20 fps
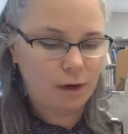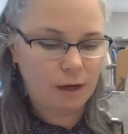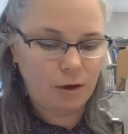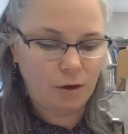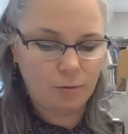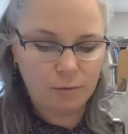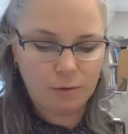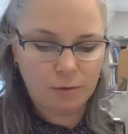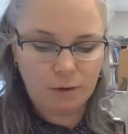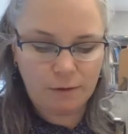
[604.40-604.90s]
I
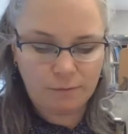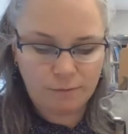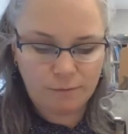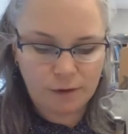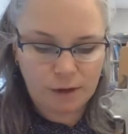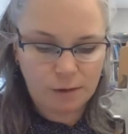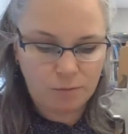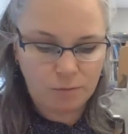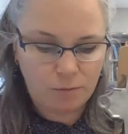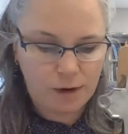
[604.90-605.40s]
hope you have
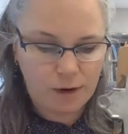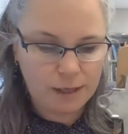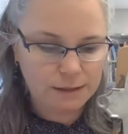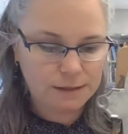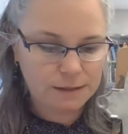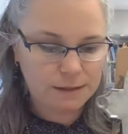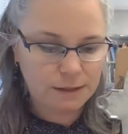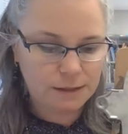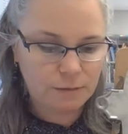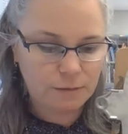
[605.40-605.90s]
fun
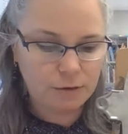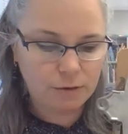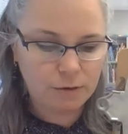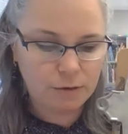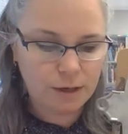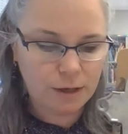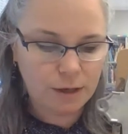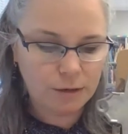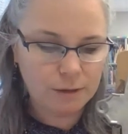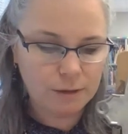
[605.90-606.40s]
practicing with your
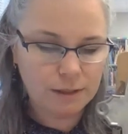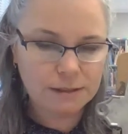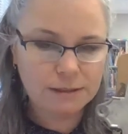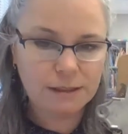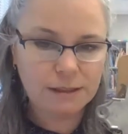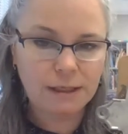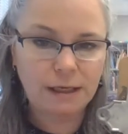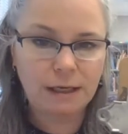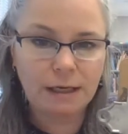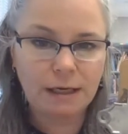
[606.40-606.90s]
color
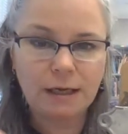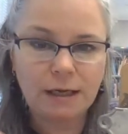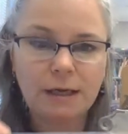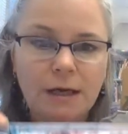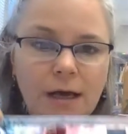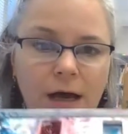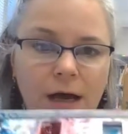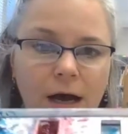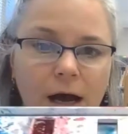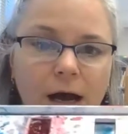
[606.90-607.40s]
mixing,
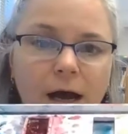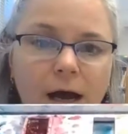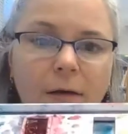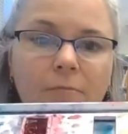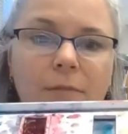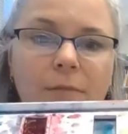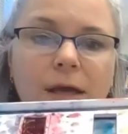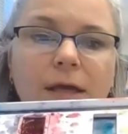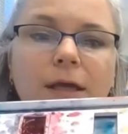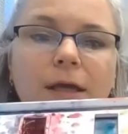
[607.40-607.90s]

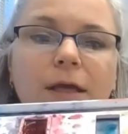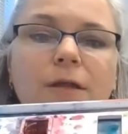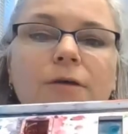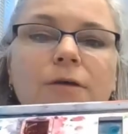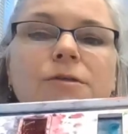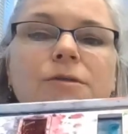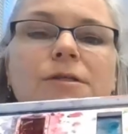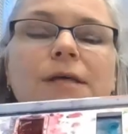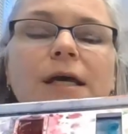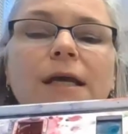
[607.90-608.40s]
making
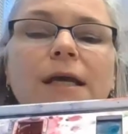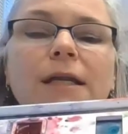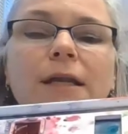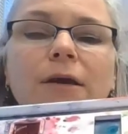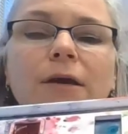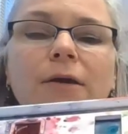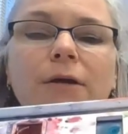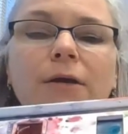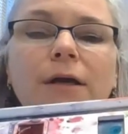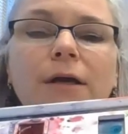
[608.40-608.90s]
those
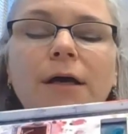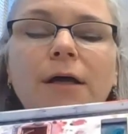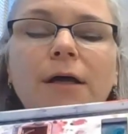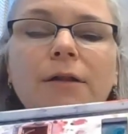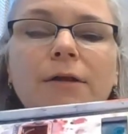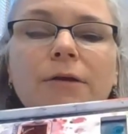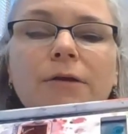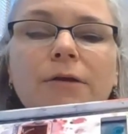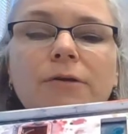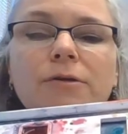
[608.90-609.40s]
secondary
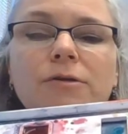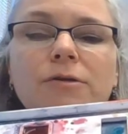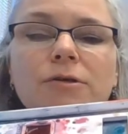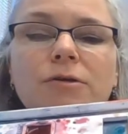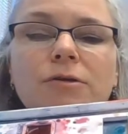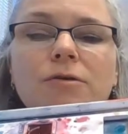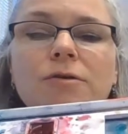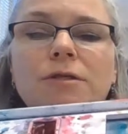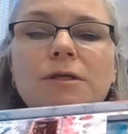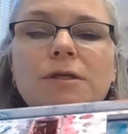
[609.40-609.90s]
colors,
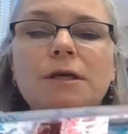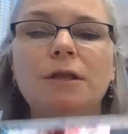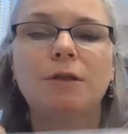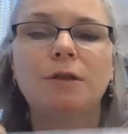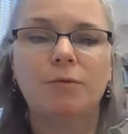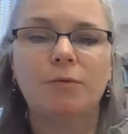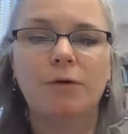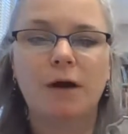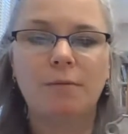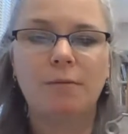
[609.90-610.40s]
using the
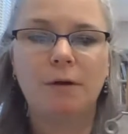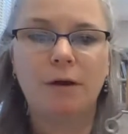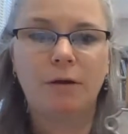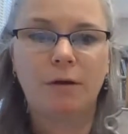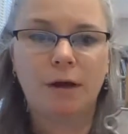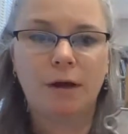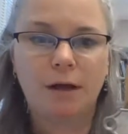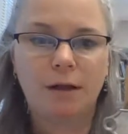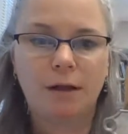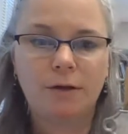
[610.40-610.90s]

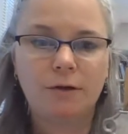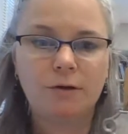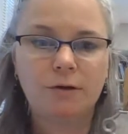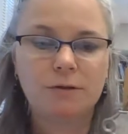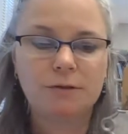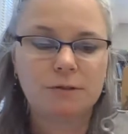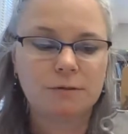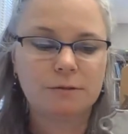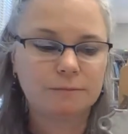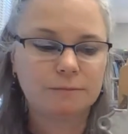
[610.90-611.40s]
primary
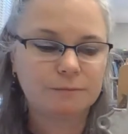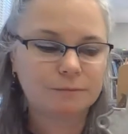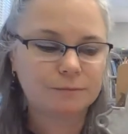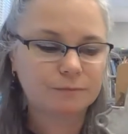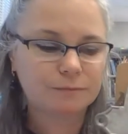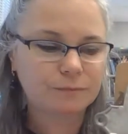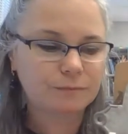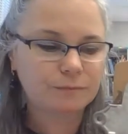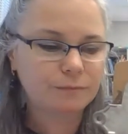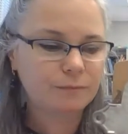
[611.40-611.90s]
colors,
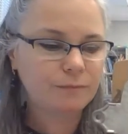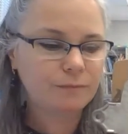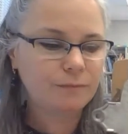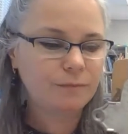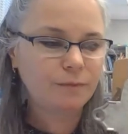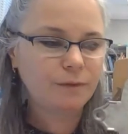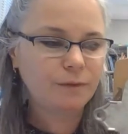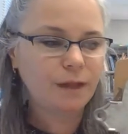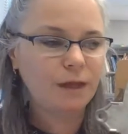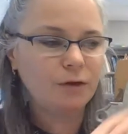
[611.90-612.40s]

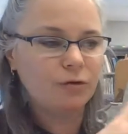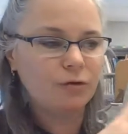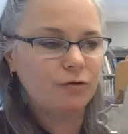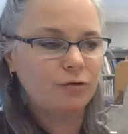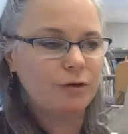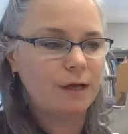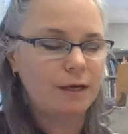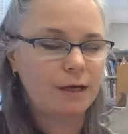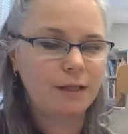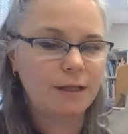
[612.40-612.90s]
and
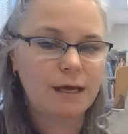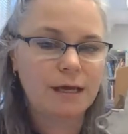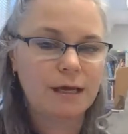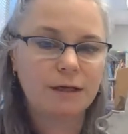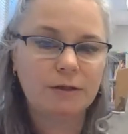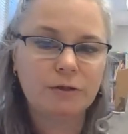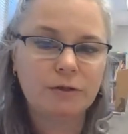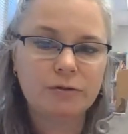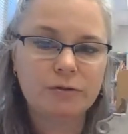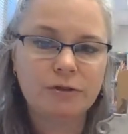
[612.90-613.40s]
creating that
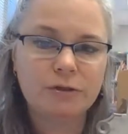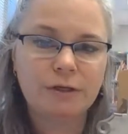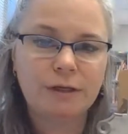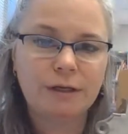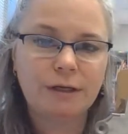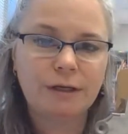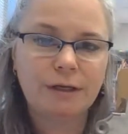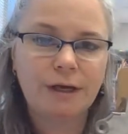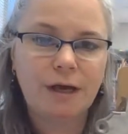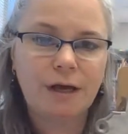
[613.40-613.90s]

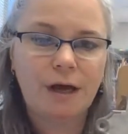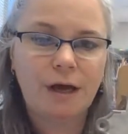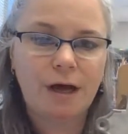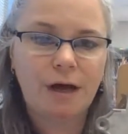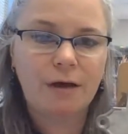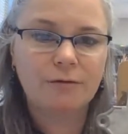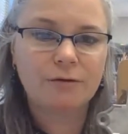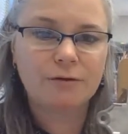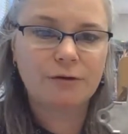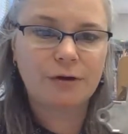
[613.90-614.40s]
illusion
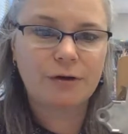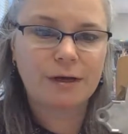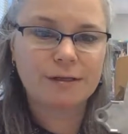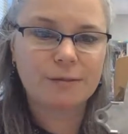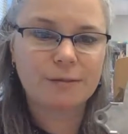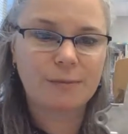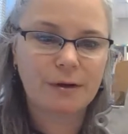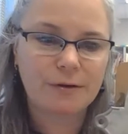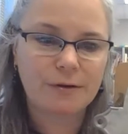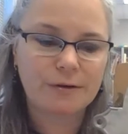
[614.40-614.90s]
of
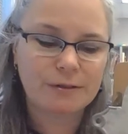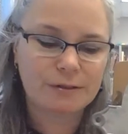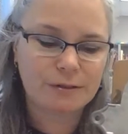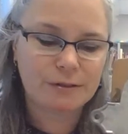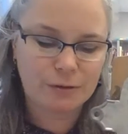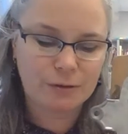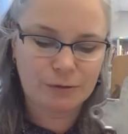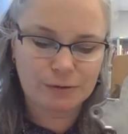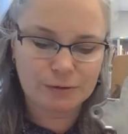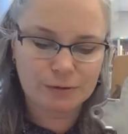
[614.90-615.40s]
transparent
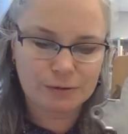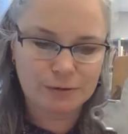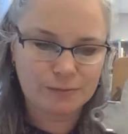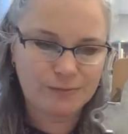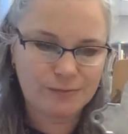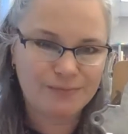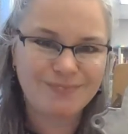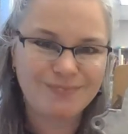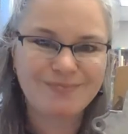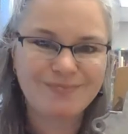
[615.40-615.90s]
circles.
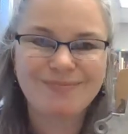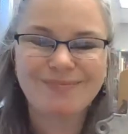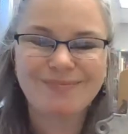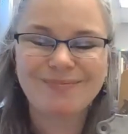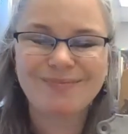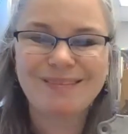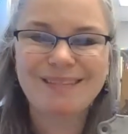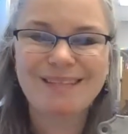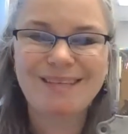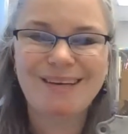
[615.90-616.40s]

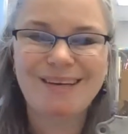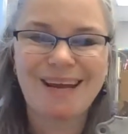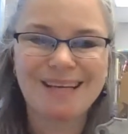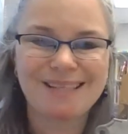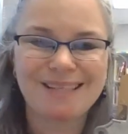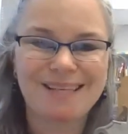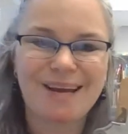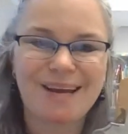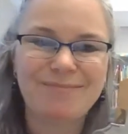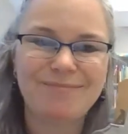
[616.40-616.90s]
See you
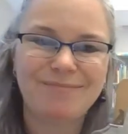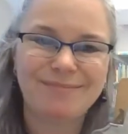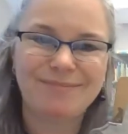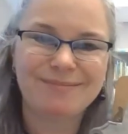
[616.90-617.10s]
next time.